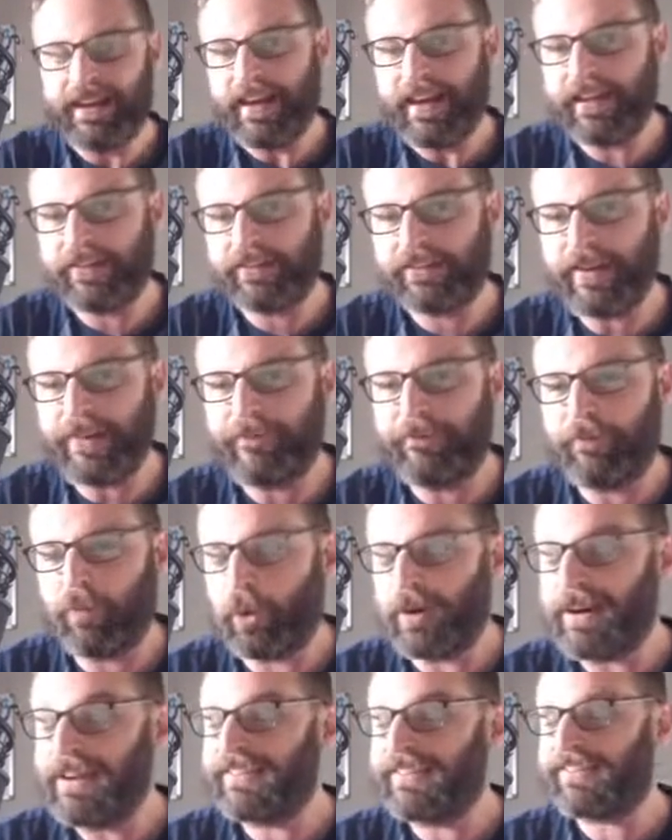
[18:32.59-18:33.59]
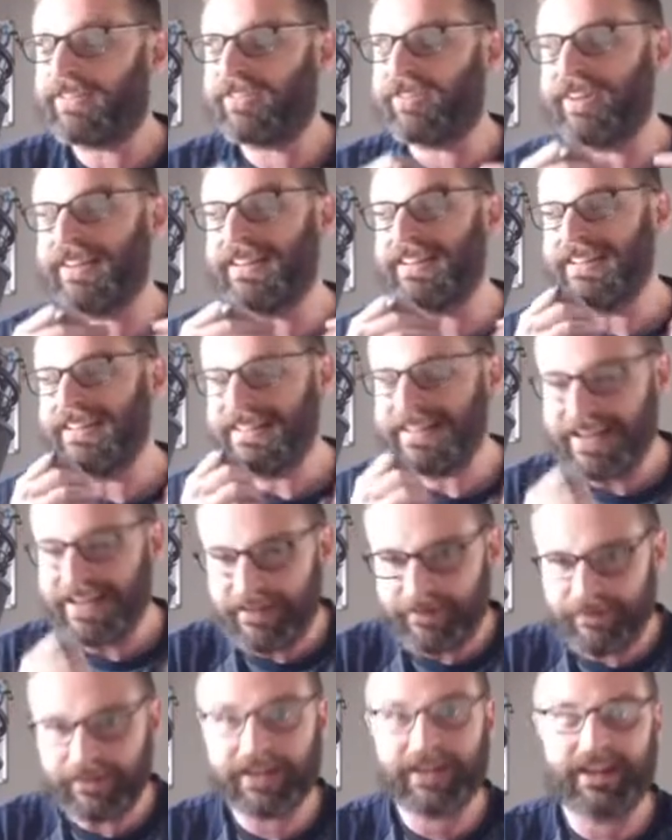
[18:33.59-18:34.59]
except for it's
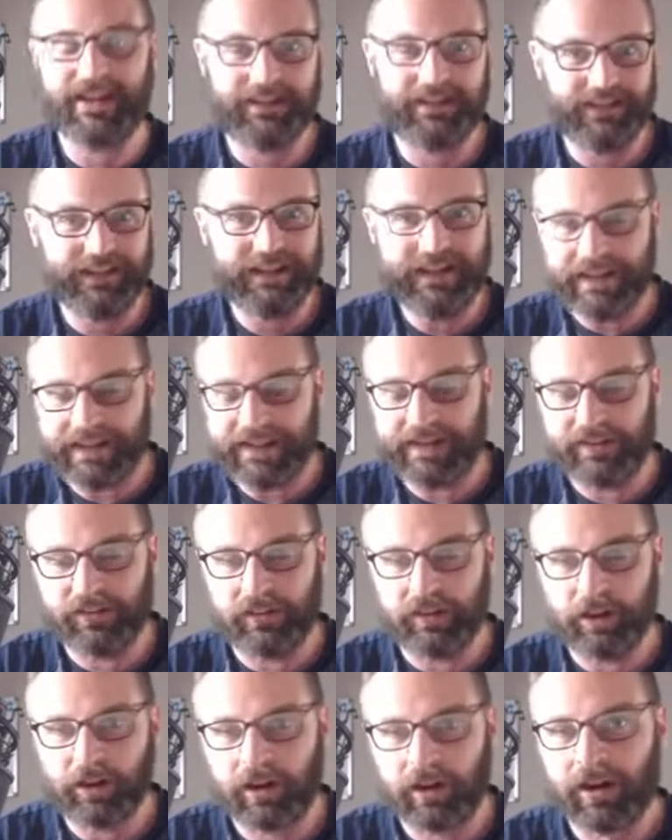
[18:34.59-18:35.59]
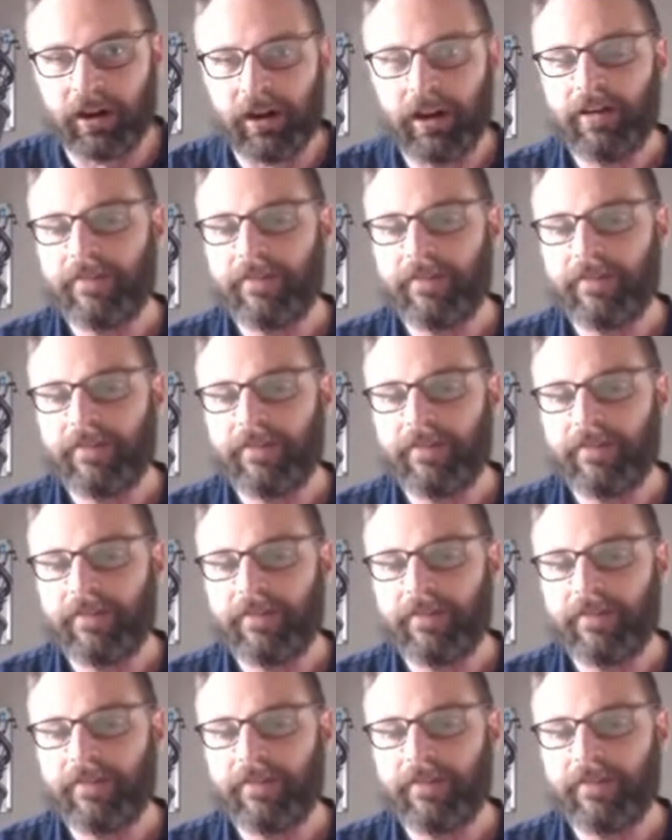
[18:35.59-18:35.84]
significantly easier